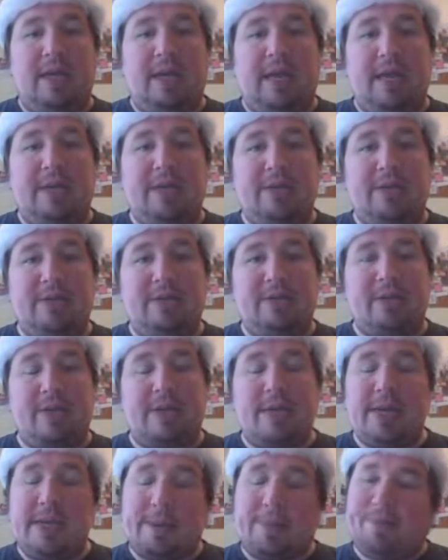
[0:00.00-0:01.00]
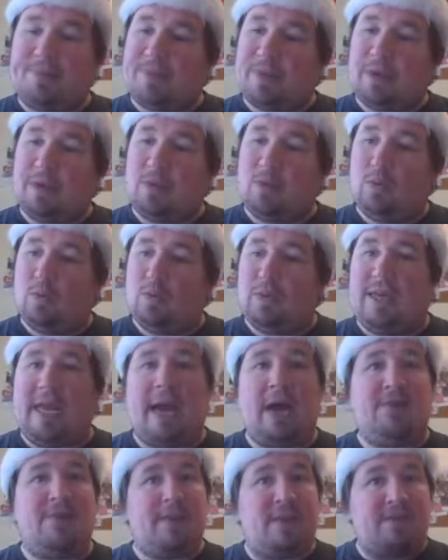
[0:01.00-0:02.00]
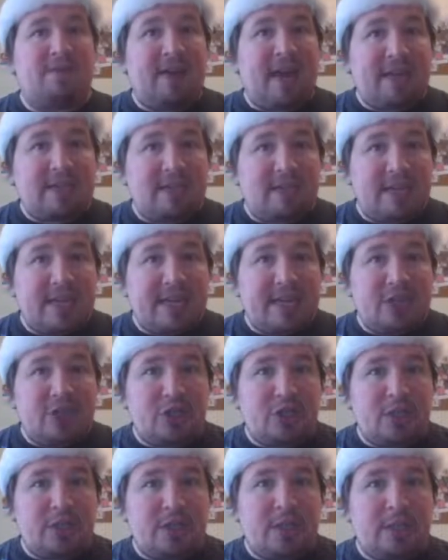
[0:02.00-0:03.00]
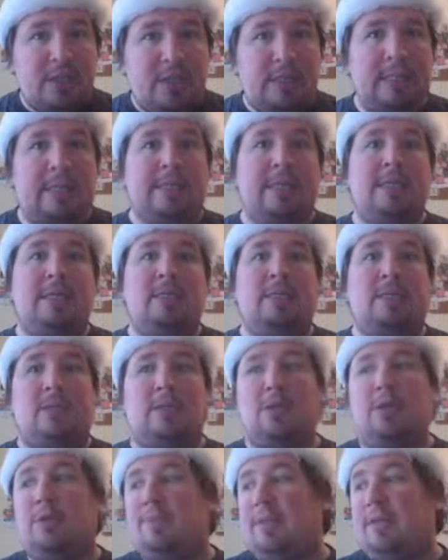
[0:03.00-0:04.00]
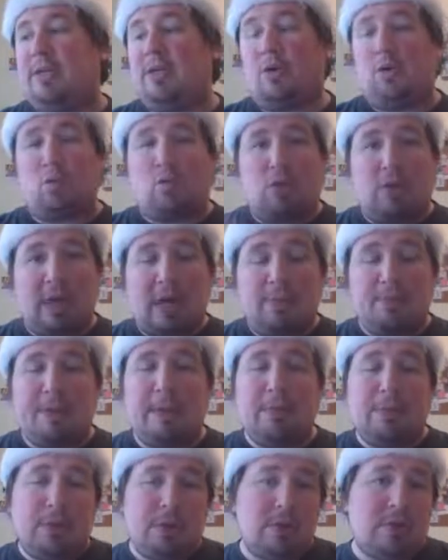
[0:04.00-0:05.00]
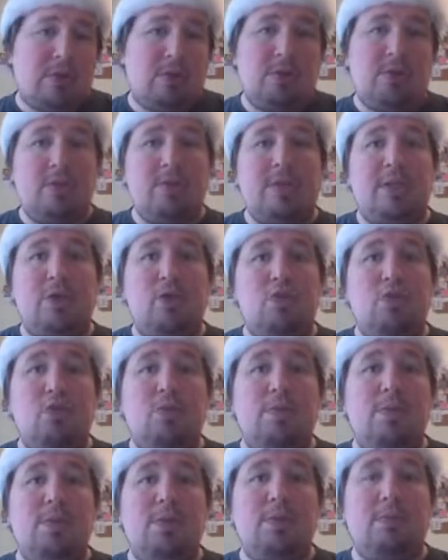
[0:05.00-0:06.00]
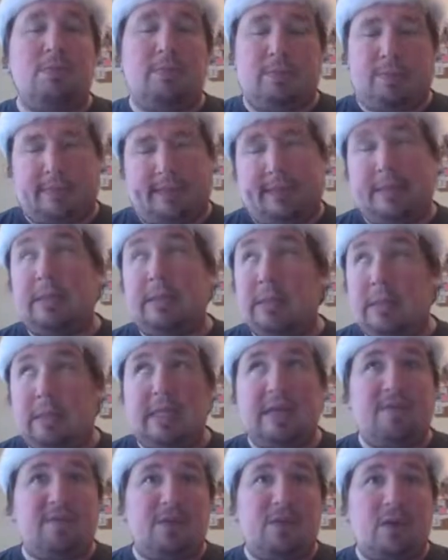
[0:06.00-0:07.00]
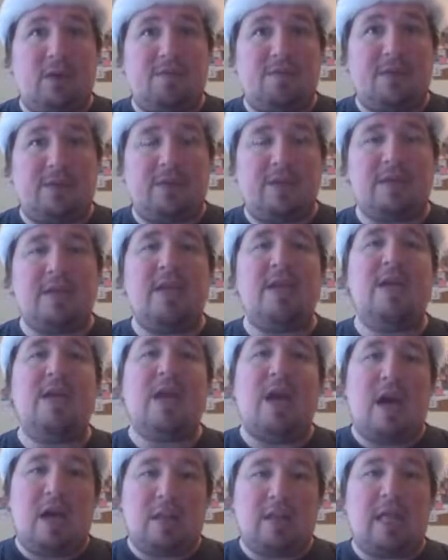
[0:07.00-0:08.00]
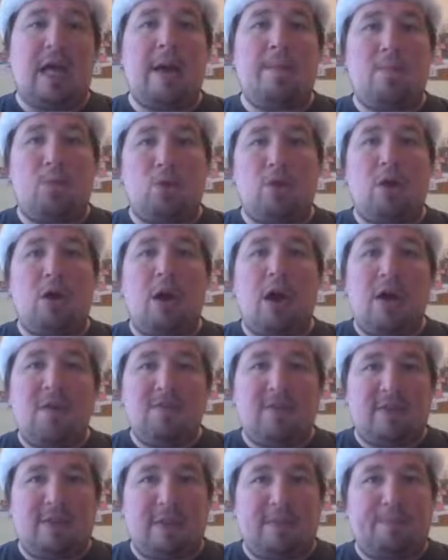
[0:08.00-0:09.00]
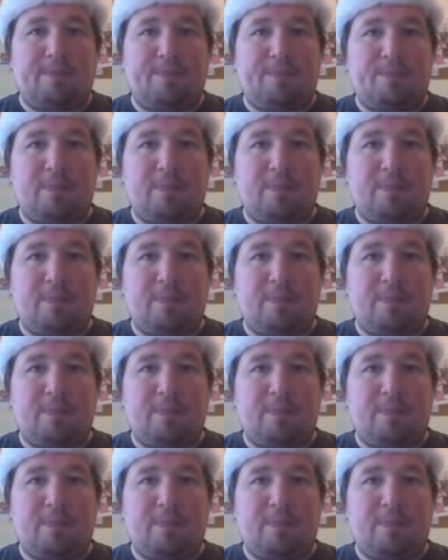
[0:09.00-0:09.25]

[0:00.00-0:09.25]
And here's the thing. Now that the vaccination is going to be on rollout, people are going to start using Uber and Lyft, in all fairness, a lot more often.